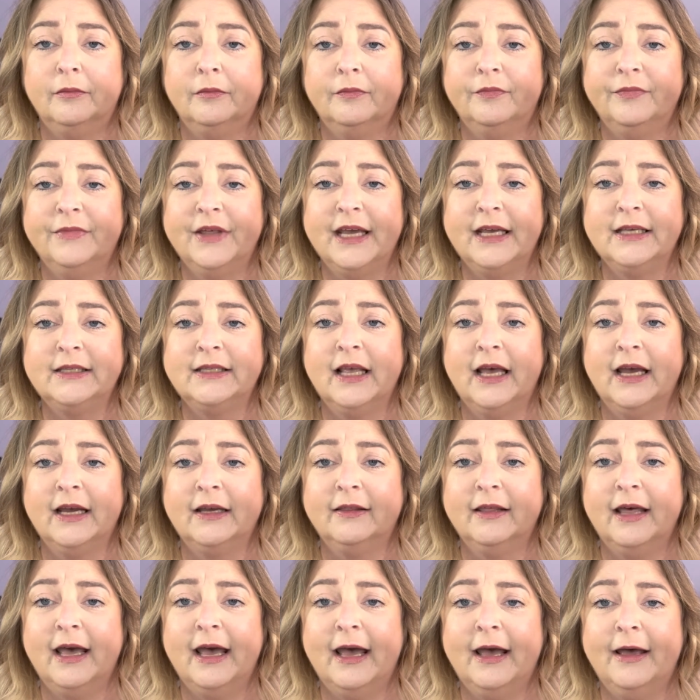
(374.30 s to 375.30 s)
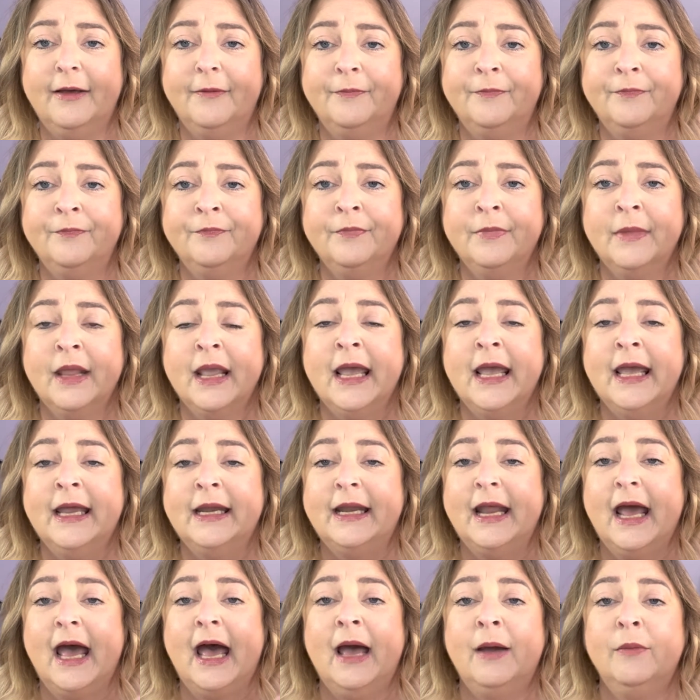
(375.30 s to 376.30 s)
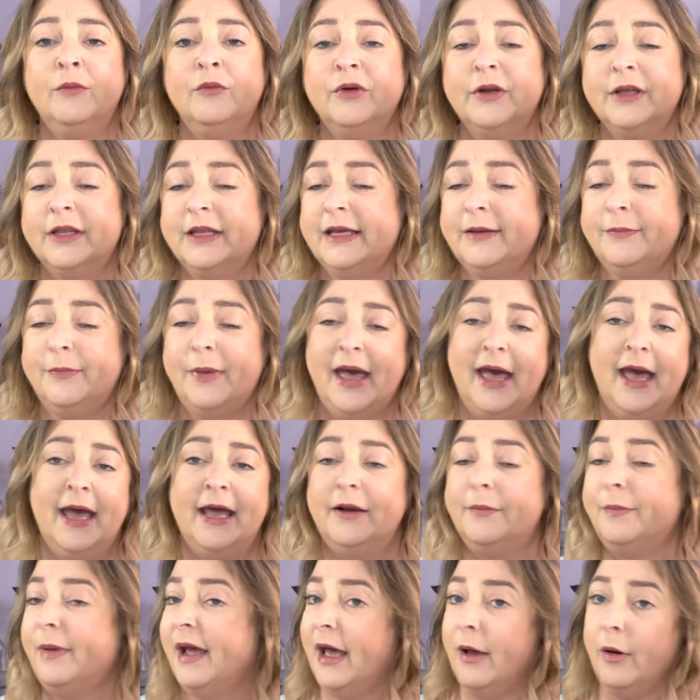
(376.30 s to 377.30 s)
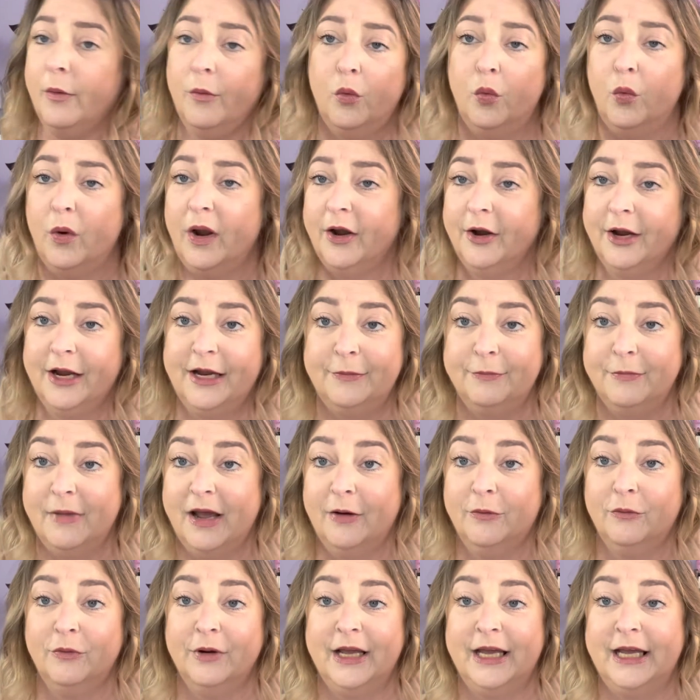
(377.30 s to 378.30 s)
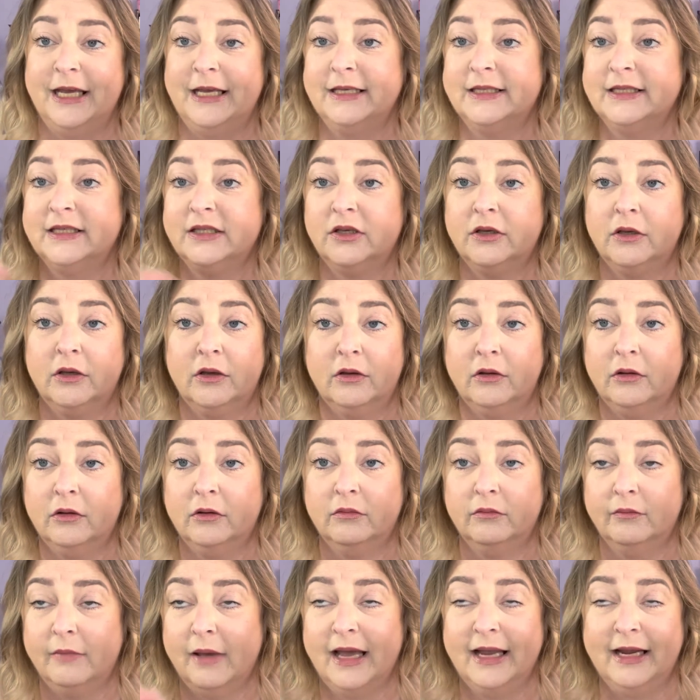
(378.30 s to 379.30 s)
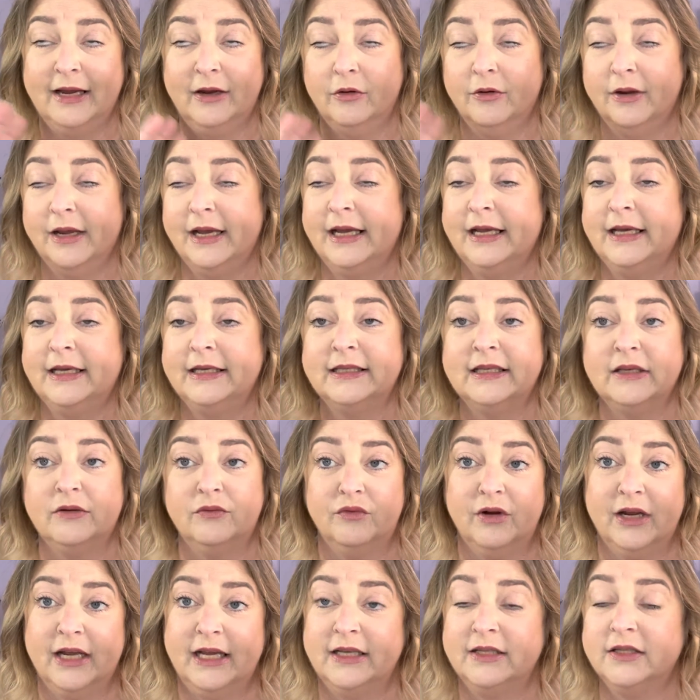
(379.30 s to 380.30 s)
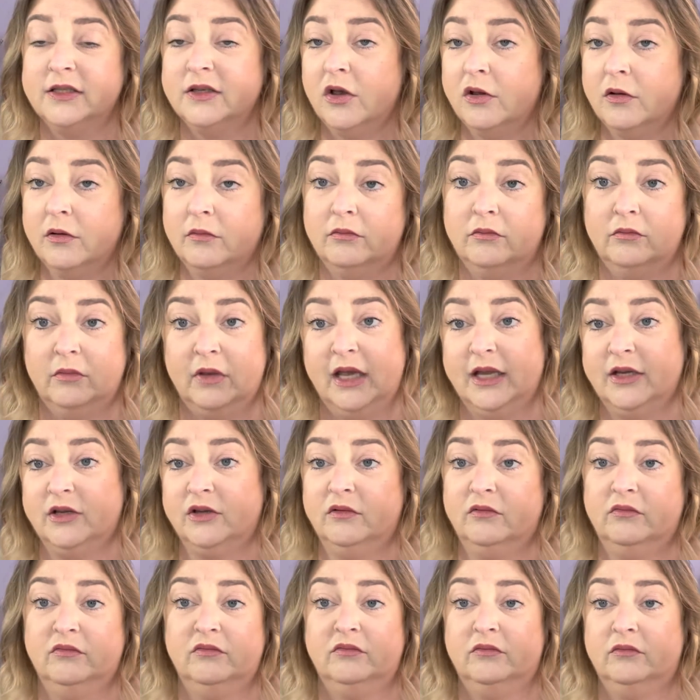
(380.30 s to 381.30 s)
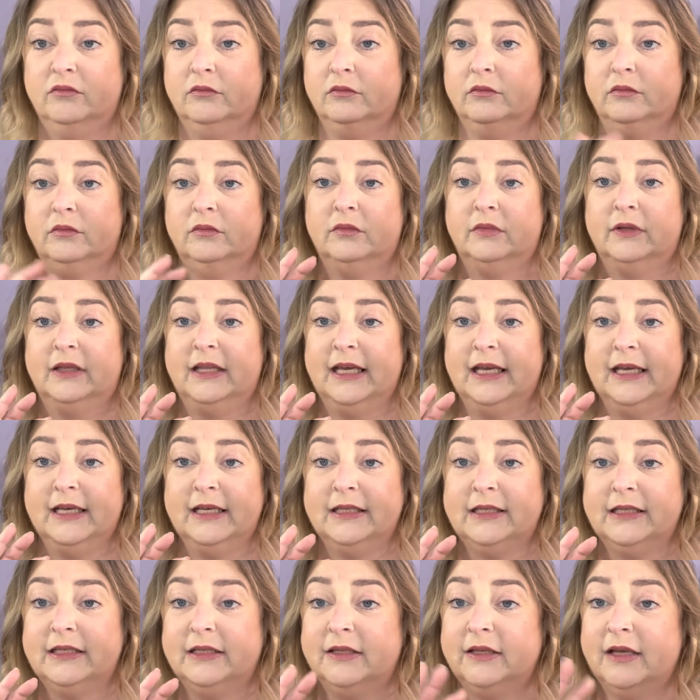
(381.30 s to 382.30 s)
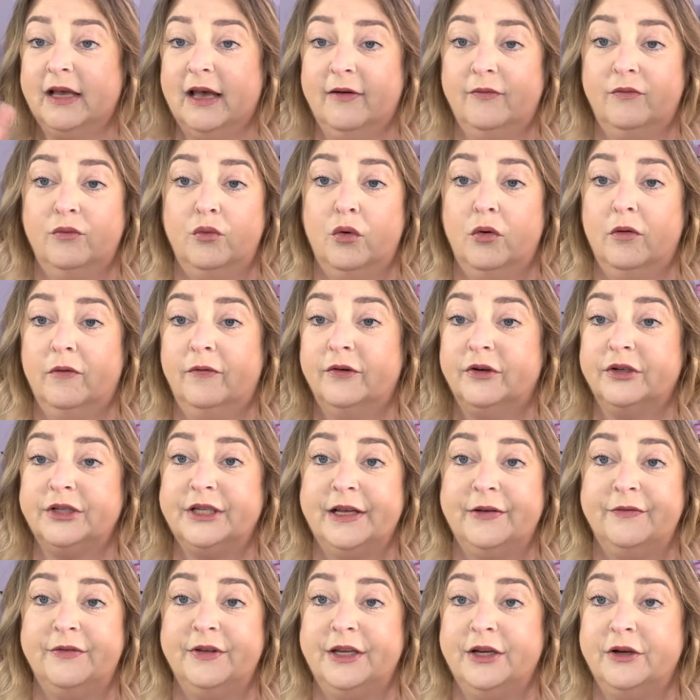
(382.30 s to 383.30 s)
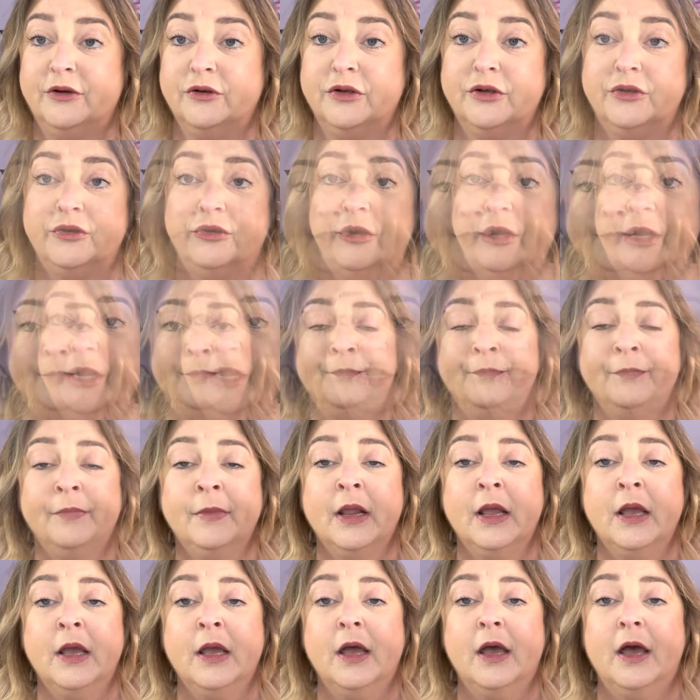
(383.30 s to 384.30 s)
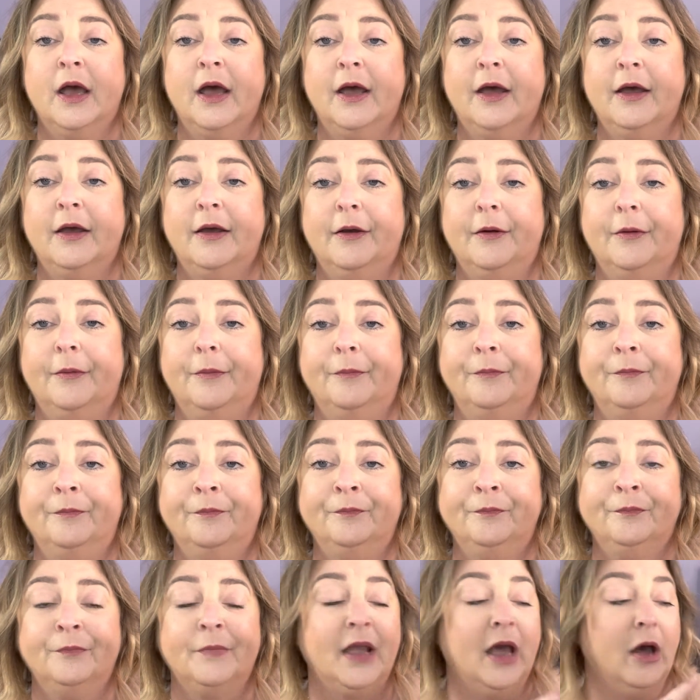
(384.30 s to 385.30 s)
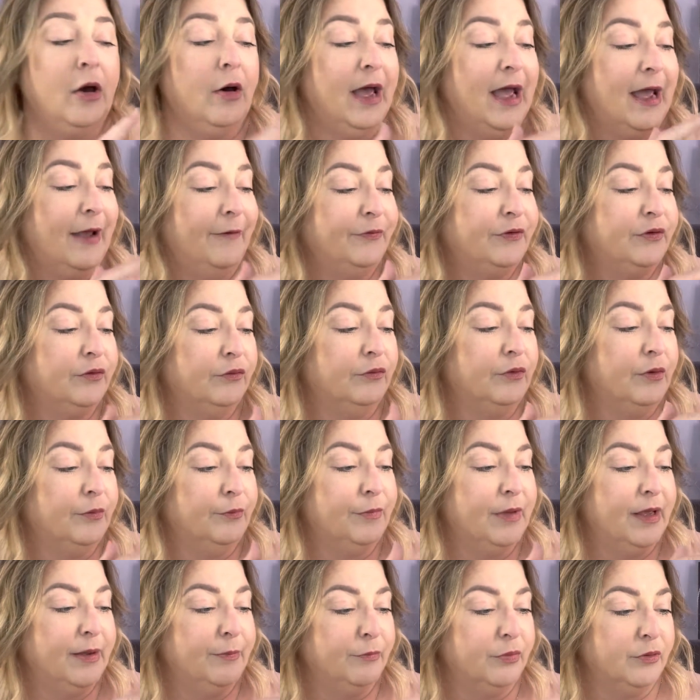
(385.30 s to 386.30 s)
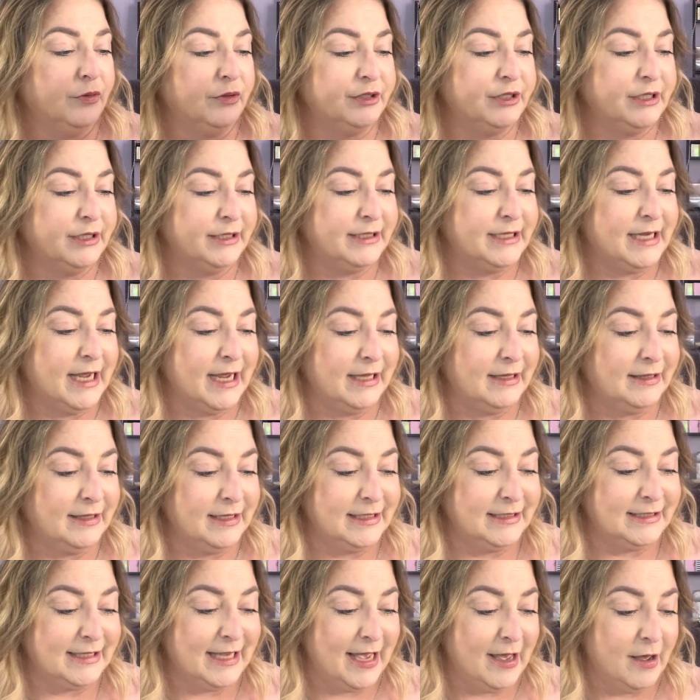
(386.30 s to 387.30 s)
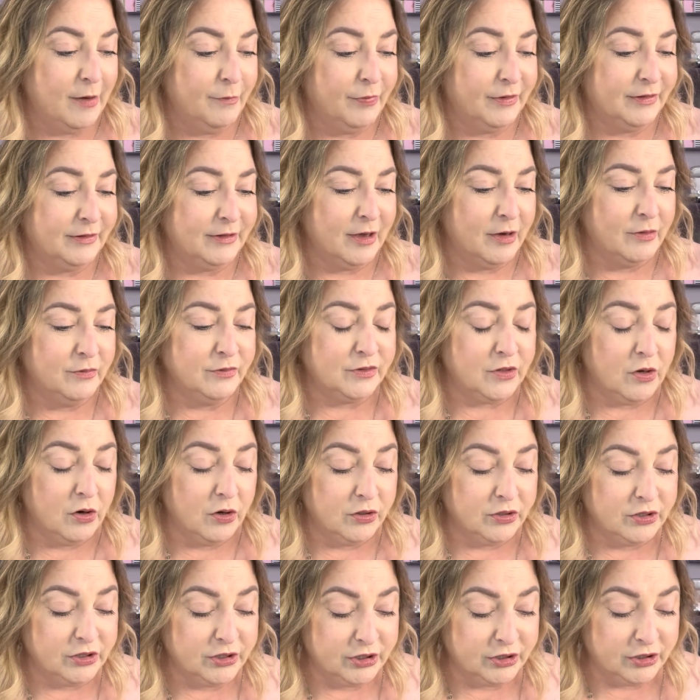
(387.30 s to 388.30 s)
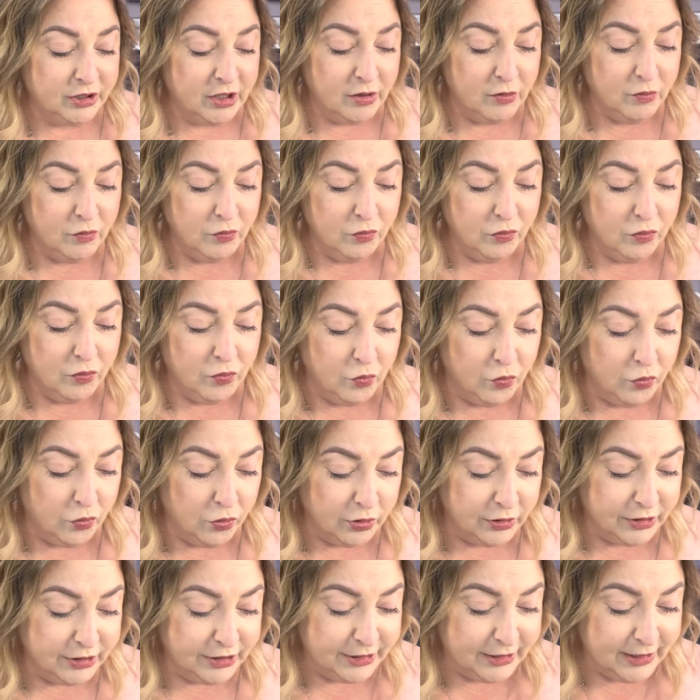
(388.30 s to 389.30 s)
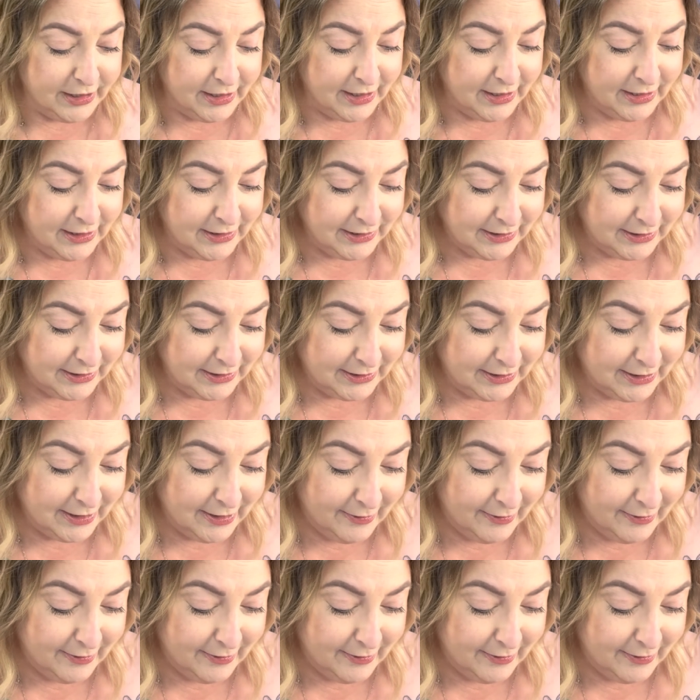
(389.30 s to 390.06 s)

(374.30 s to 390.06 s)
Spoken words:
things like that. Now, I'm really bad about wearing my rings, my earrings and rings, and this I've wore for 7 years straight. I'll have to remember to take these out, but those are so gorgeous.